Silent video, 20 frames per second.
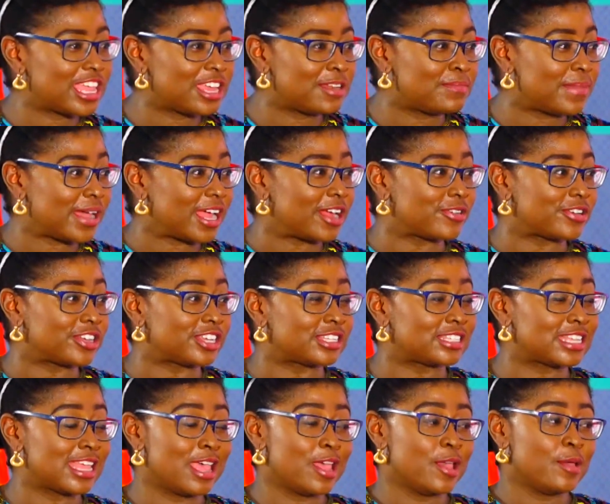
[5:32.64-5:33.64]
breaking
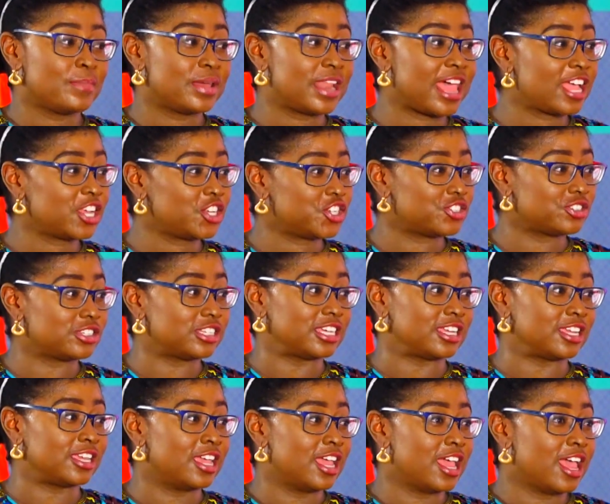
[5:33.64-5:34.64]
barriers. But
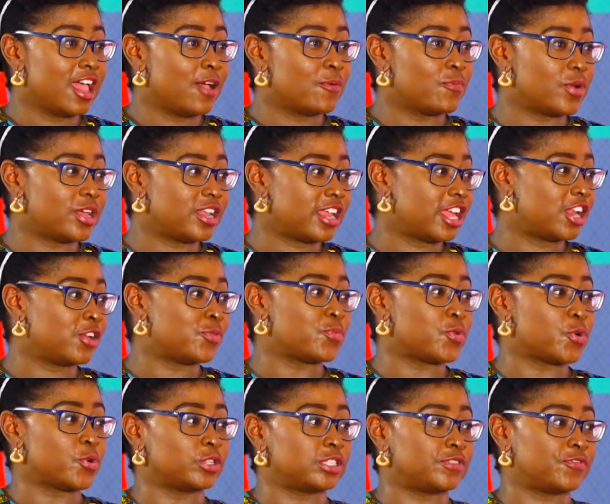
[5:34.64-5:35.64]
actually, when I
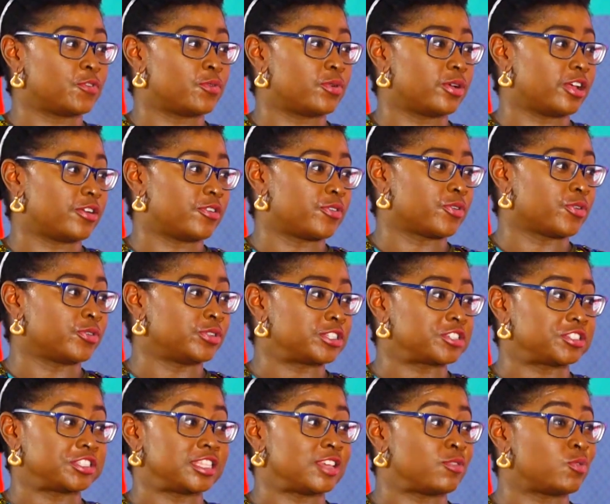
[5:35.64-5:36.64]
enrolled for
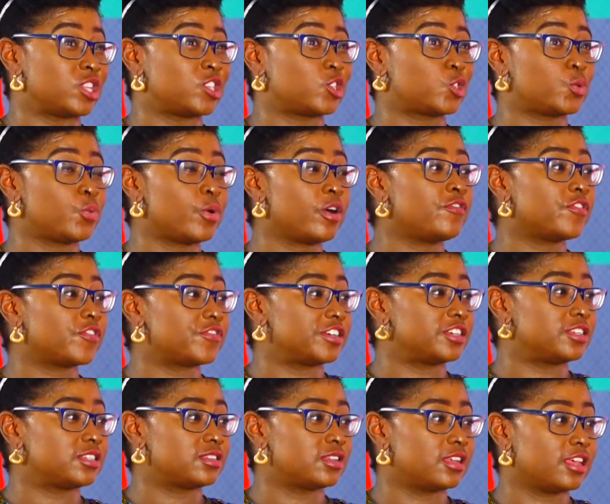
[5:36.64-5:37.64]
Aeronautics, there was 12
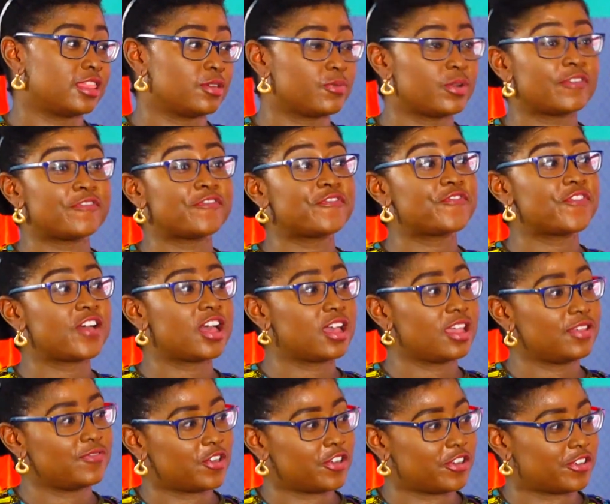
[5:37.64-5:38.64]
of us and there were
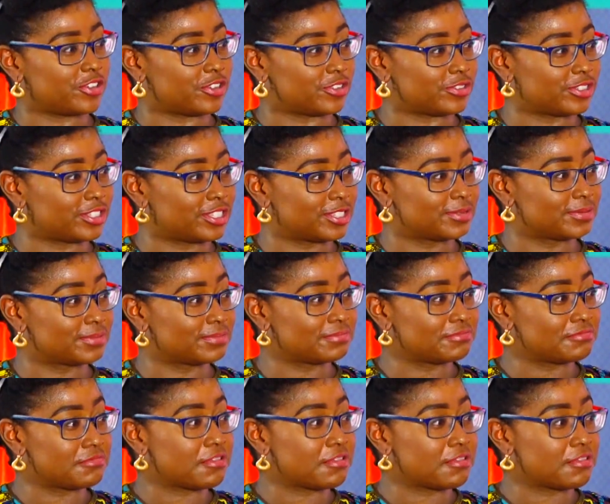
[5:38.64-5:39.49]
5 girls.